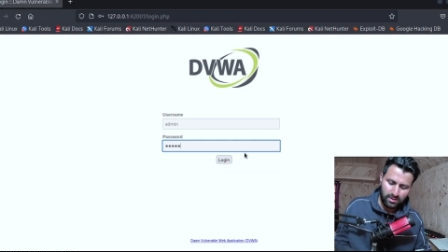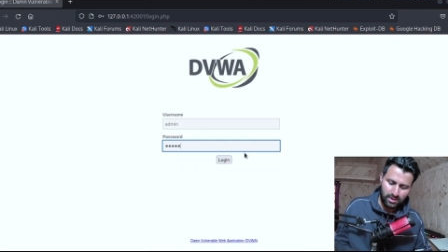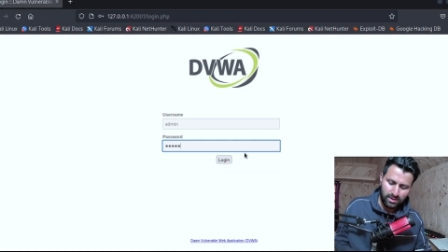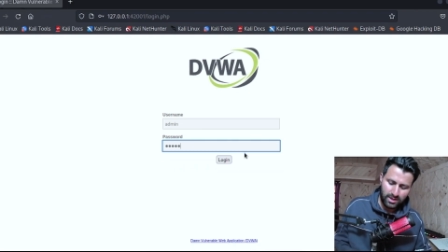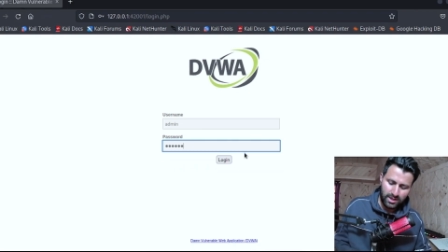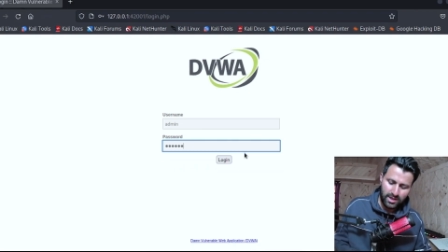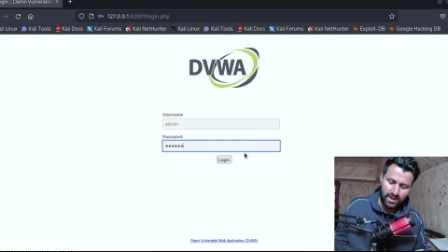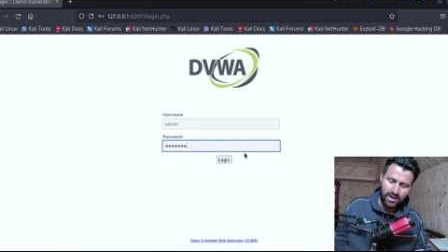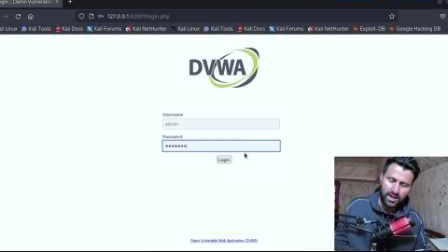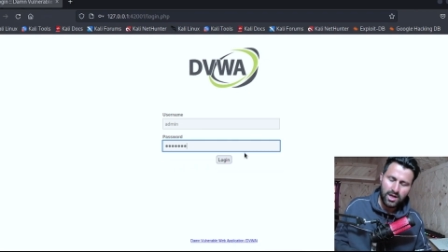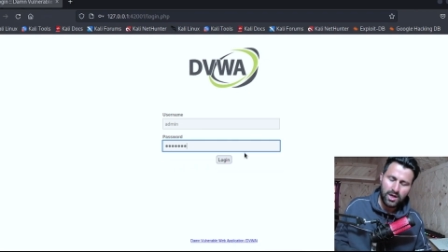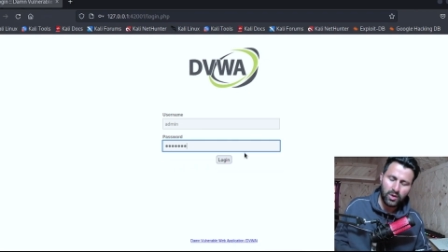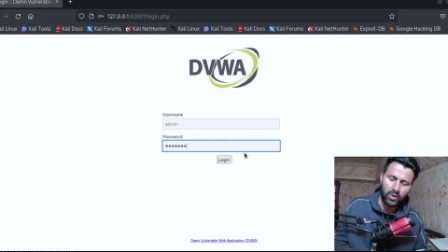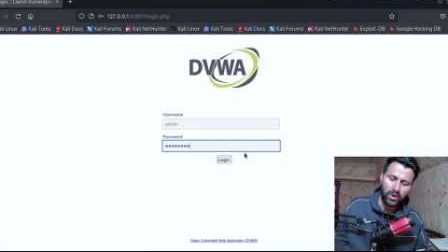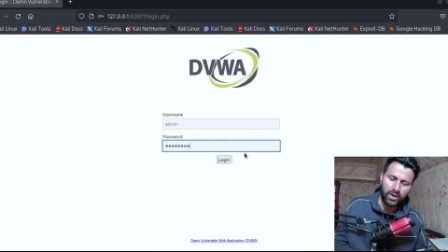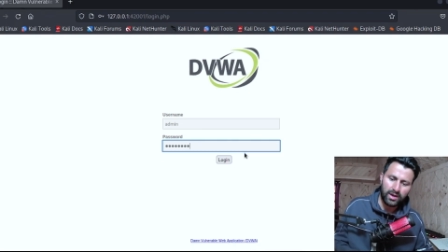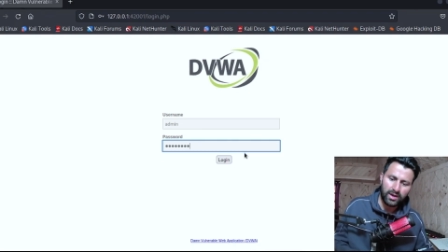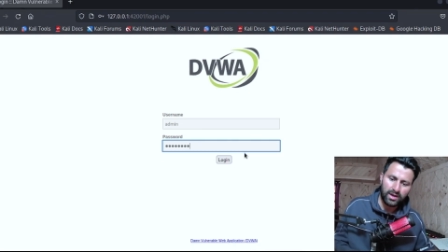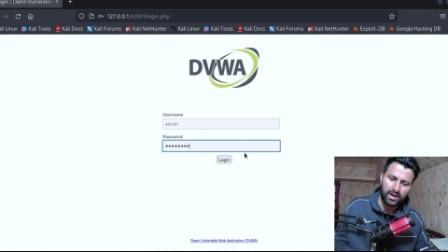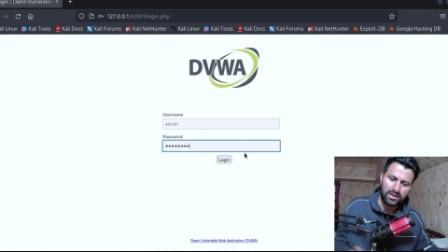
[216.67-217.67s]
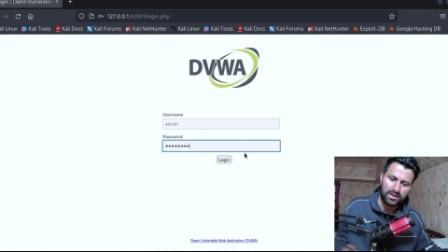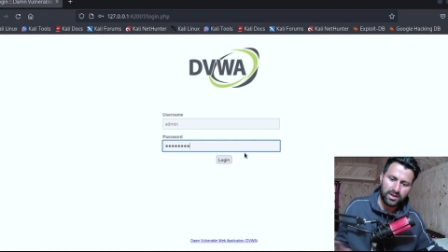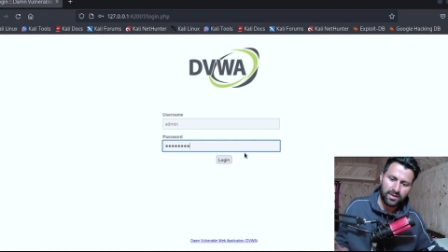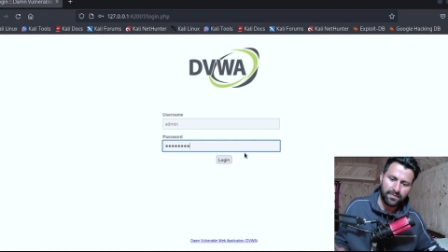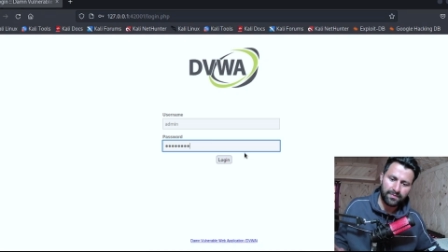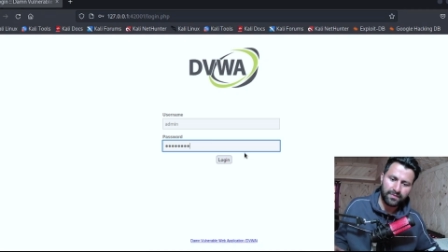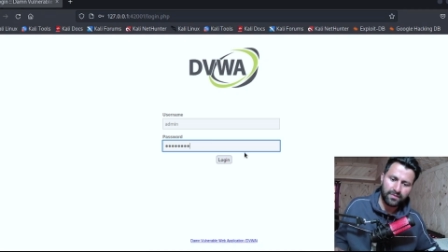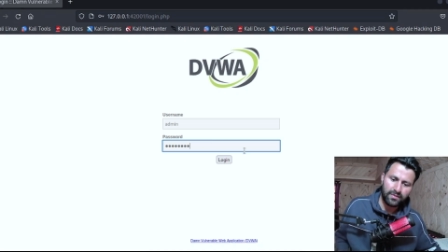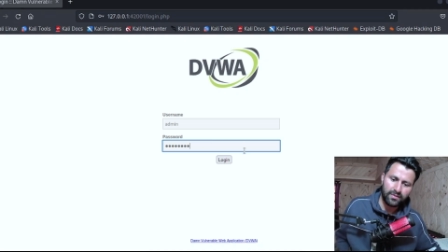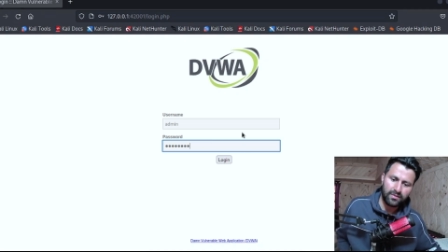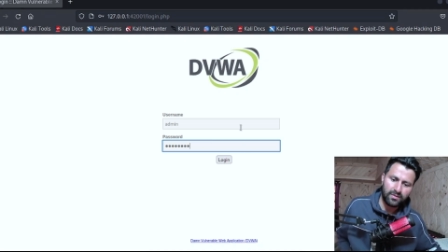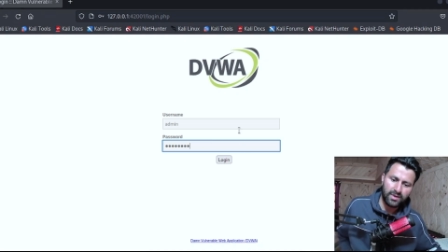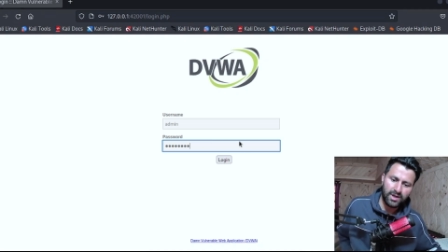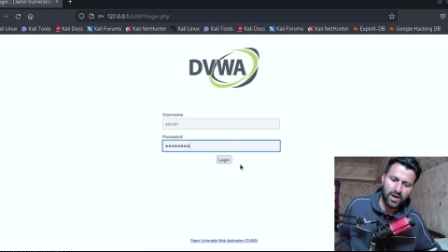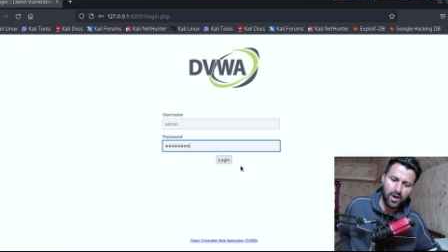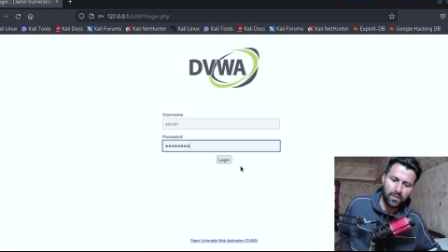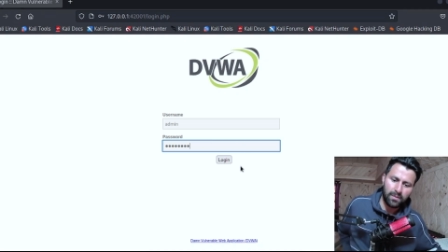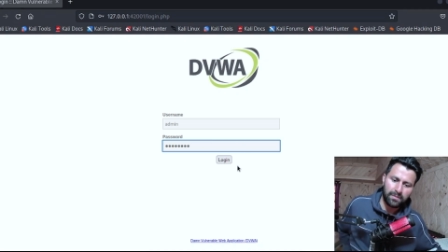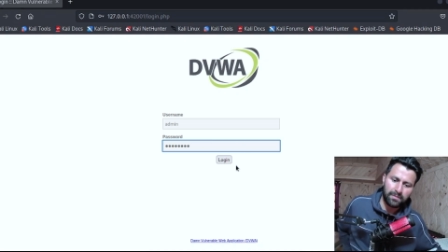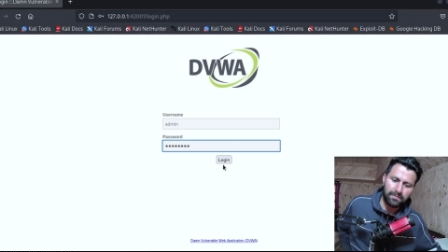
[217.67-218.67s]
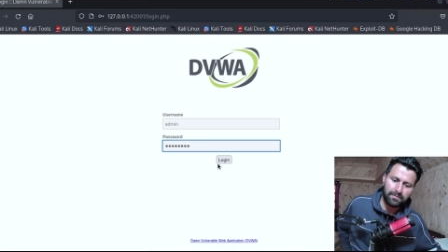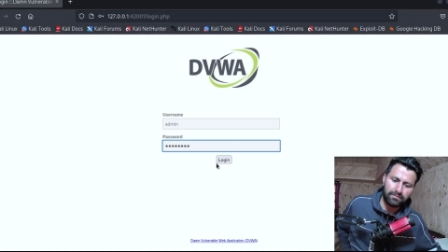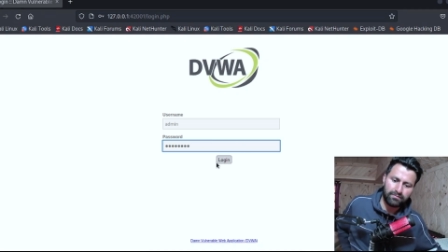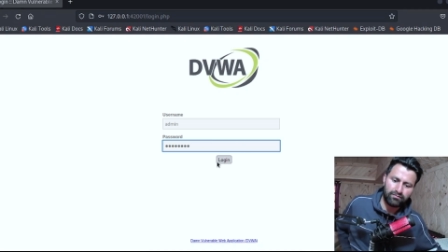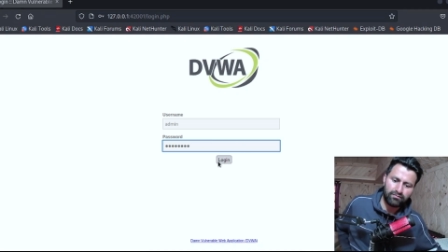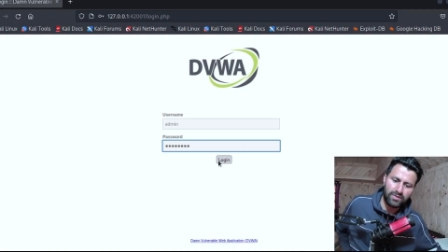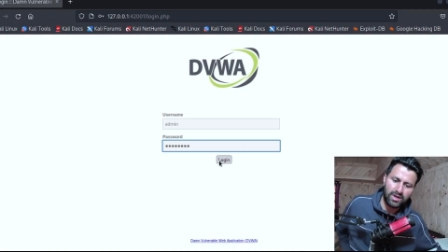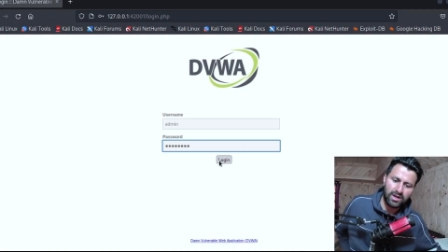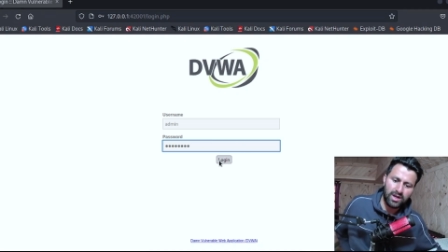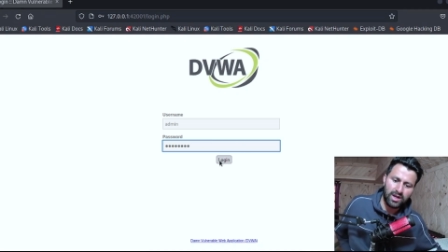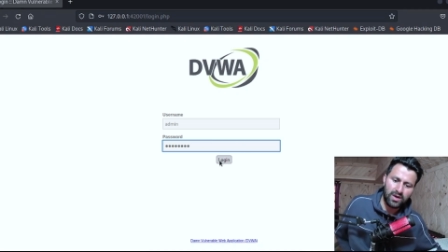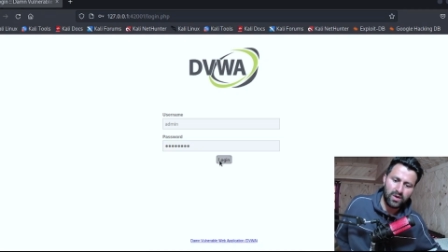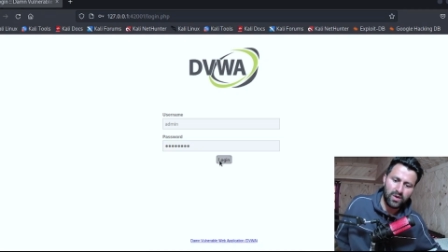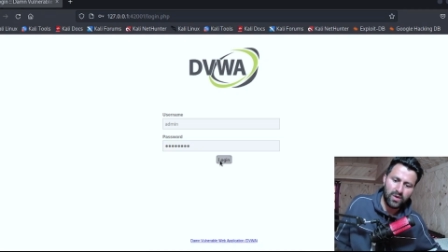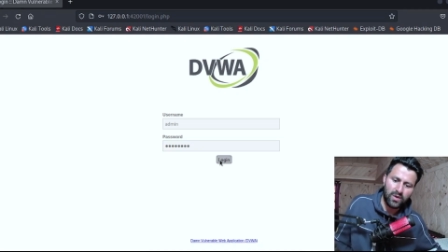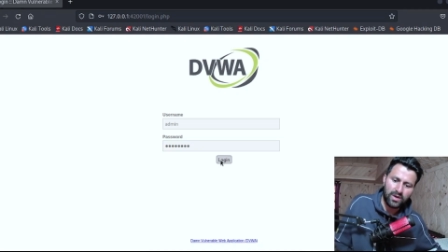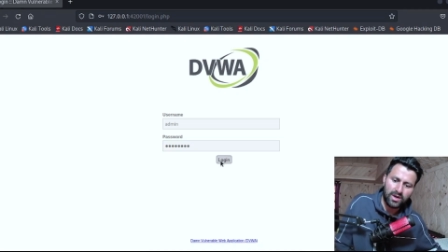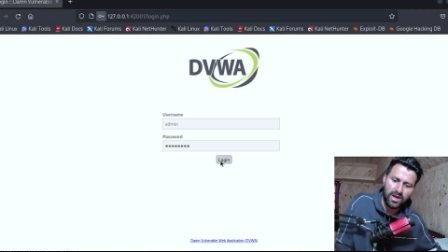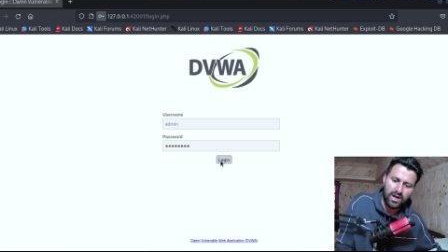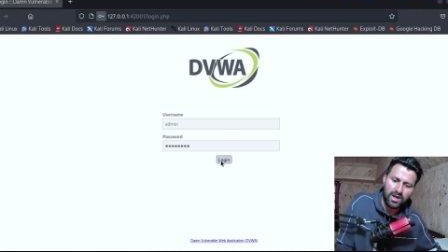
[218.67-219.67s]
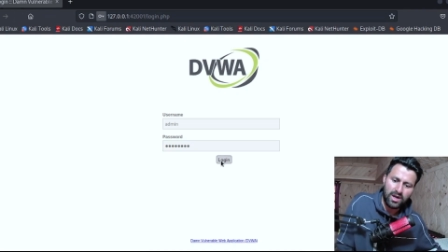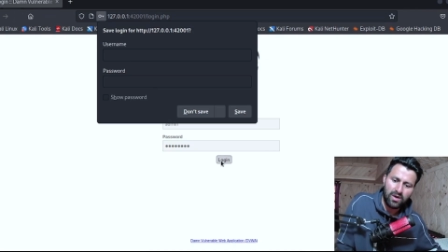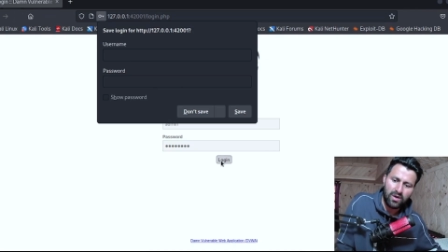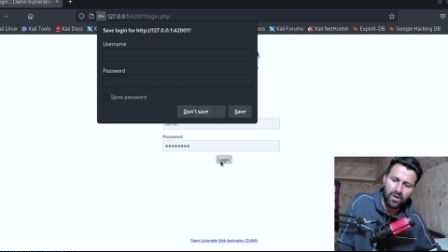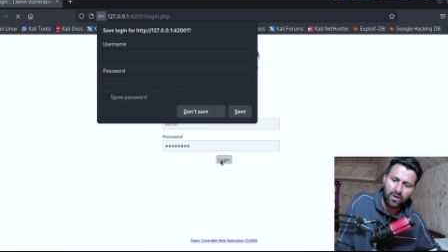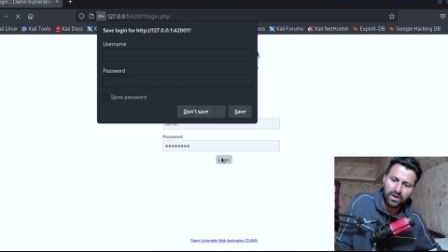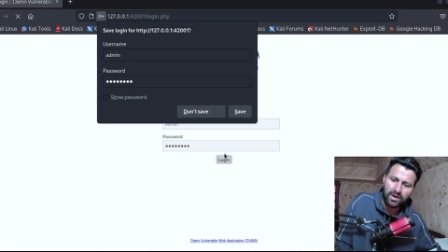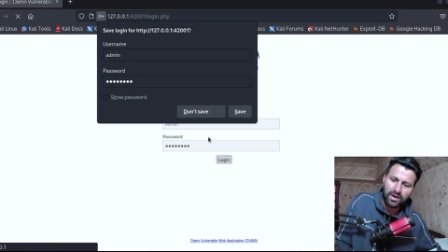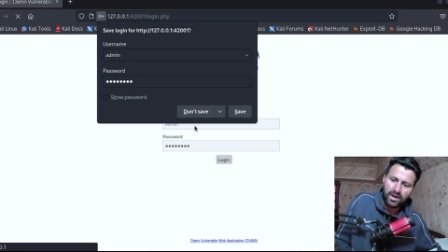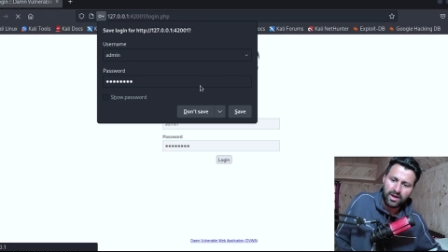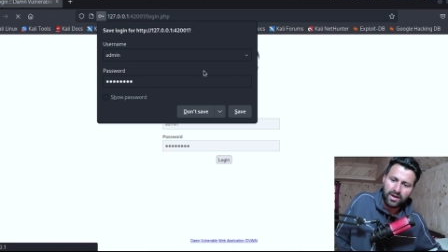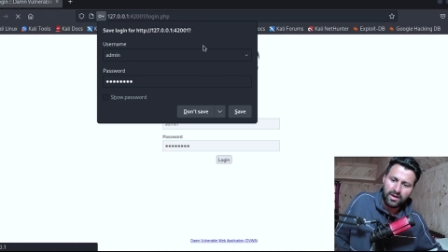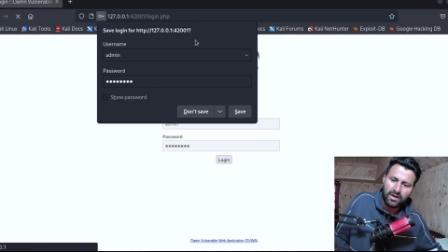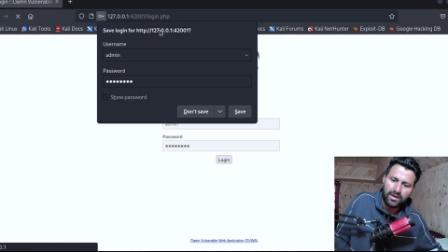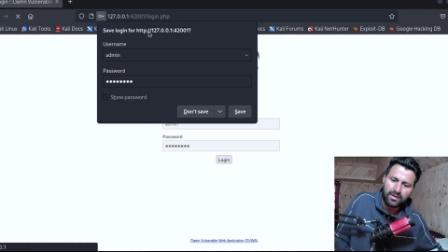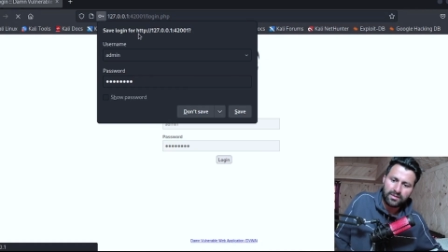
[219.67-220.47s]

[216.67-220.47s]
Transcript: in lowercase. Now click on login,